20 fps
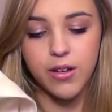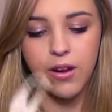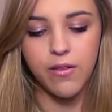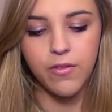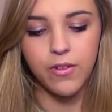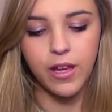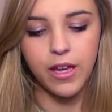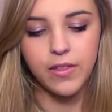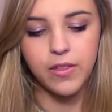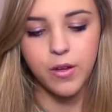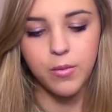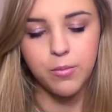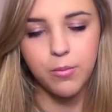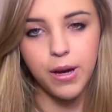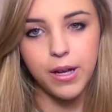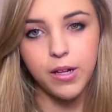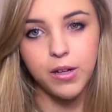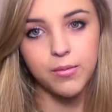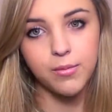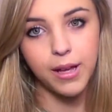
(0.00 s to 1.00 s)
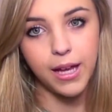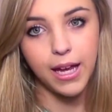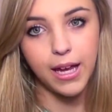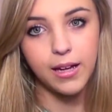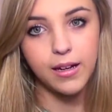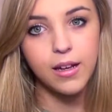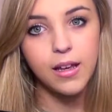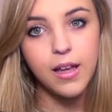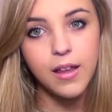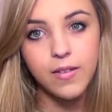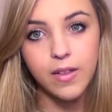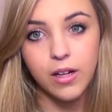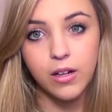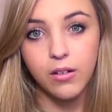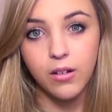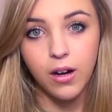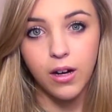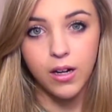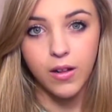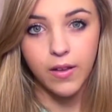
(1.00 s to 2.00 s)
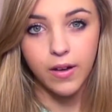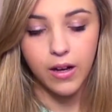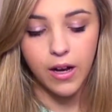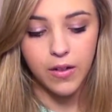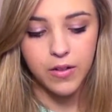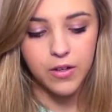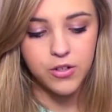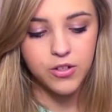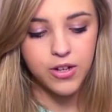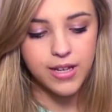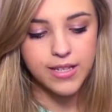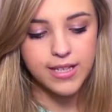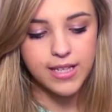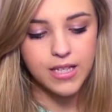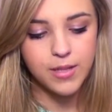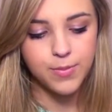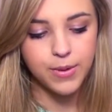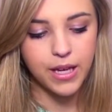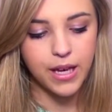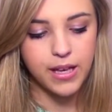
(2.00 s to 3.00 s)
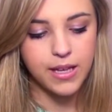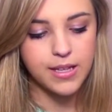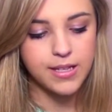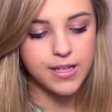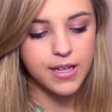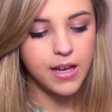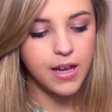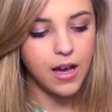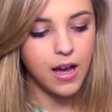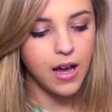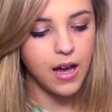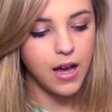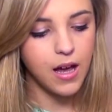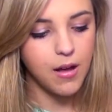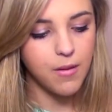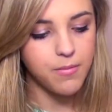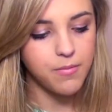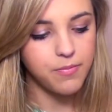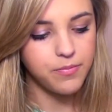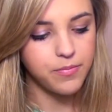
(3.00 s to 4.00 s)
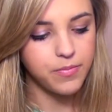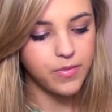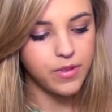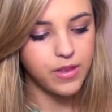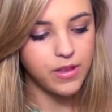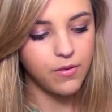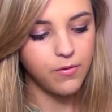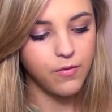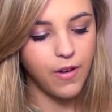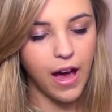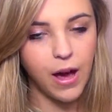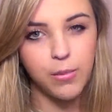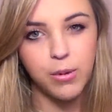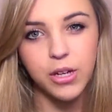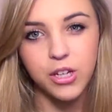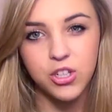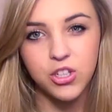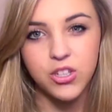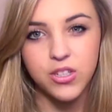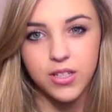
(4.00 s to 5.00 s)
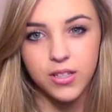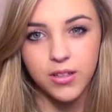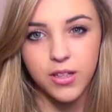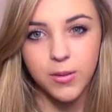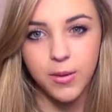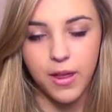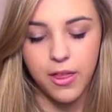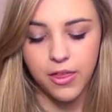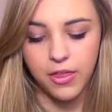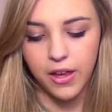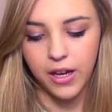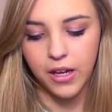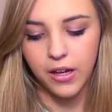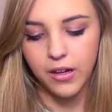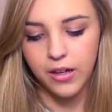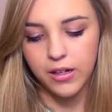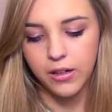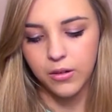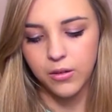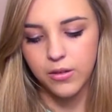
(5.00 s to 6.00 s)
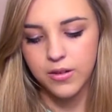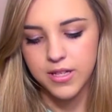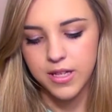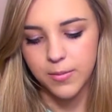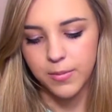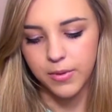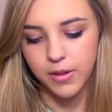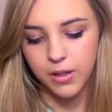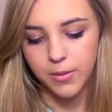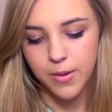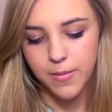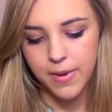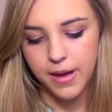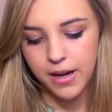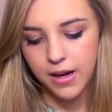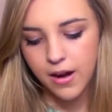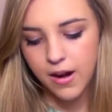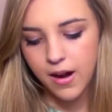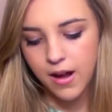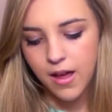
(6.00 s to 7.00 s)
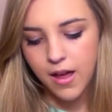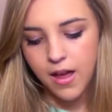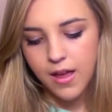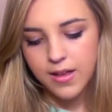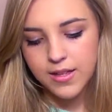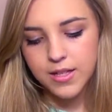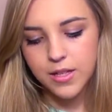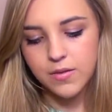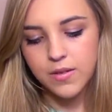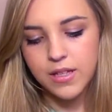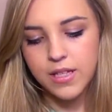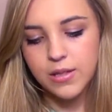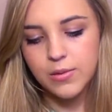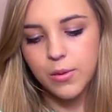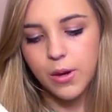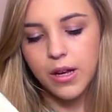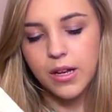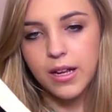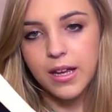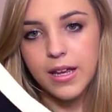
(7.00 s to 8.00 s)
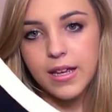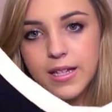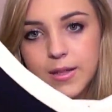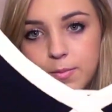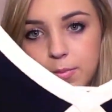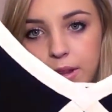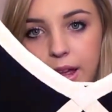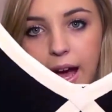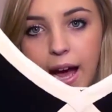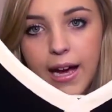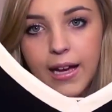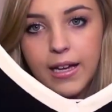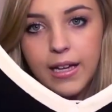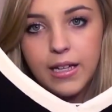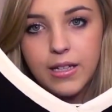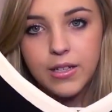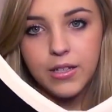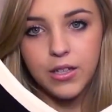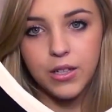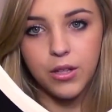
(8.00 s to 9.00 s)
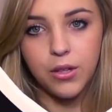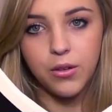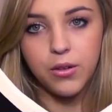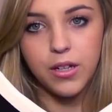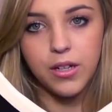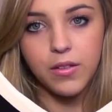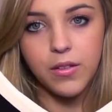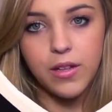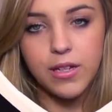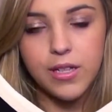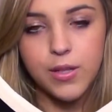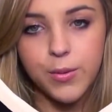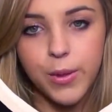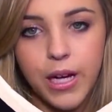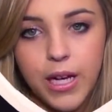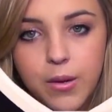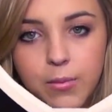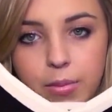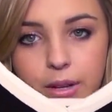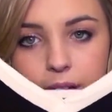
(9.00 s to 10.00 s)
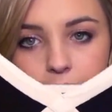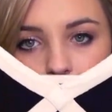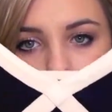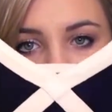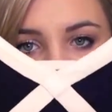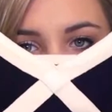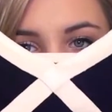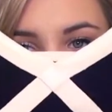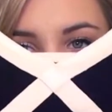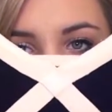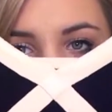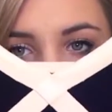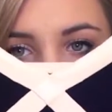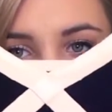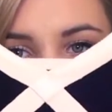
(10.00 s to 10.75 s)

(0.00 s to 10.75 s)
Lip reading: so I feel like they're better made than a lot of their other dresses because the fabric's just a little bit thicker and it holds up a little bit better. So this one is black and nude. It looks white, but it's definitely like a